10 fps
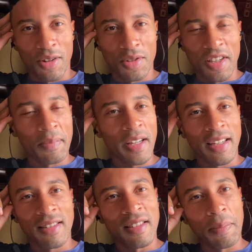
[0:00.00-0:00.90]

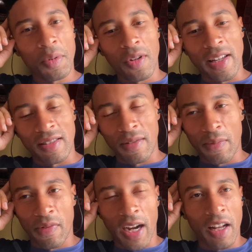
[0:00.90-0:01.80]
something simple as
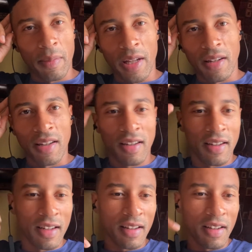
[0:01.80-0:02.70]
vitamin
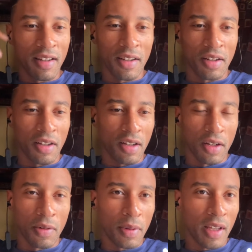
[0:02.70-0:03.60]

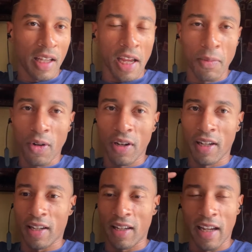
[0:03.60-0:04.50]
K1
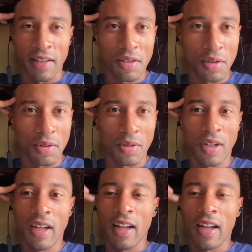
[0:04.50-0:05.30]
and K2,